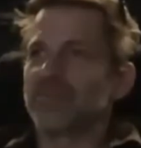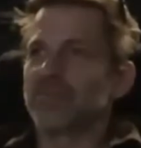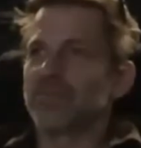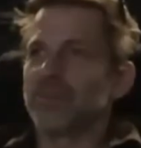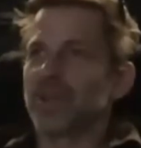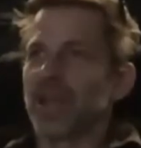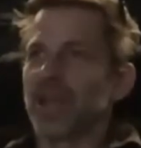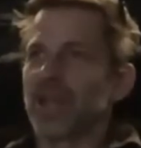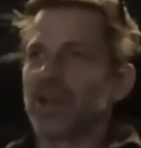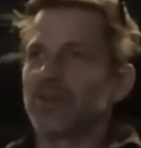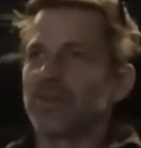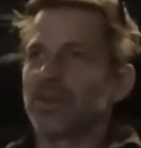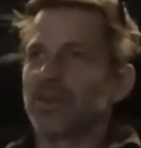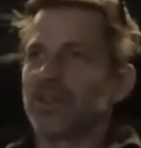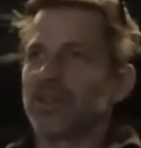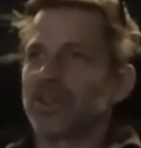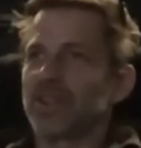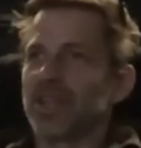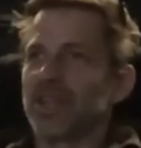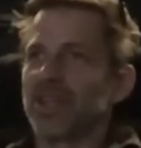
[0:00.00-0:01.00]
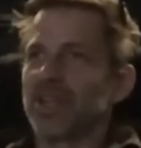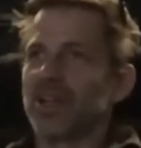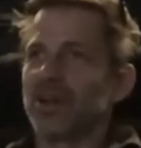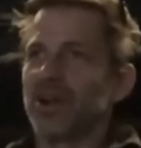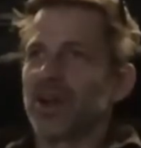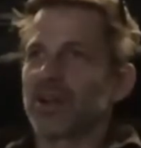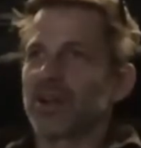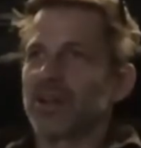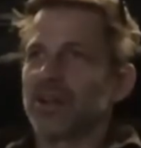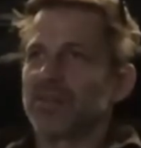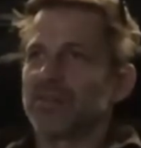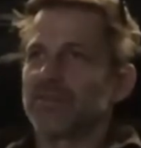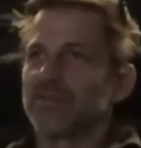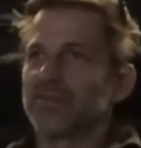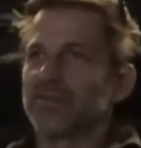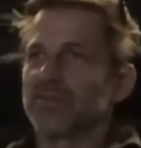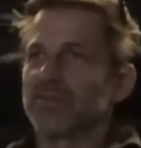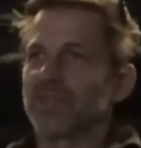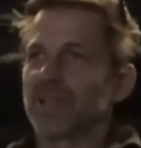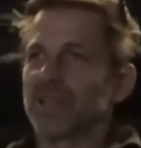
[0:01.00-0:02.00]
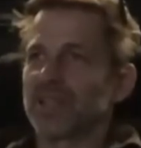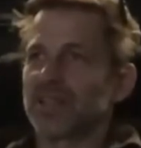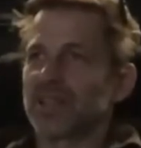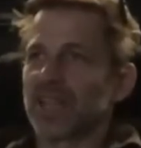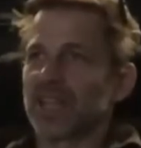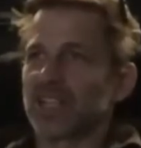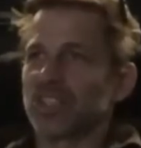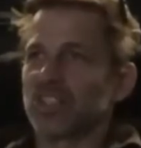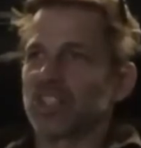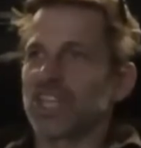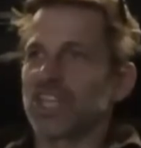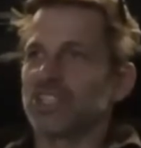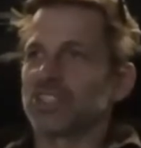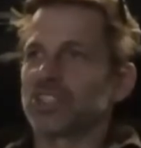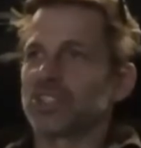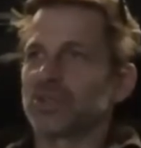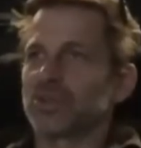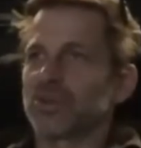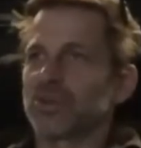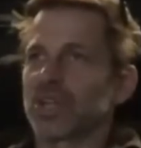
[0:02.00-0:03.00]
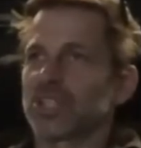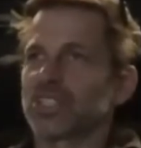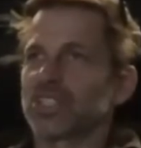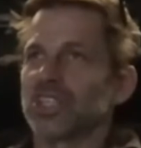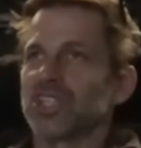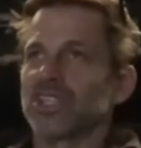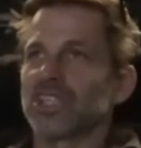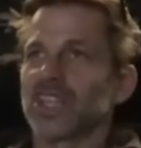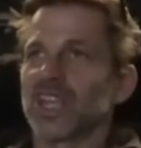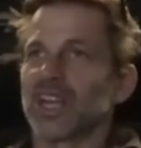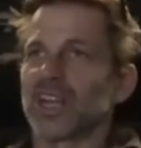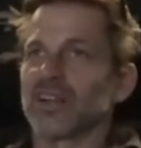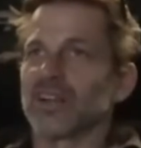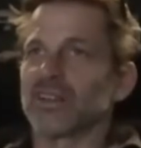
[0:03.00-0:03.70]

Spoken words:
I don't know that they know how to, like, they could change direction in the air.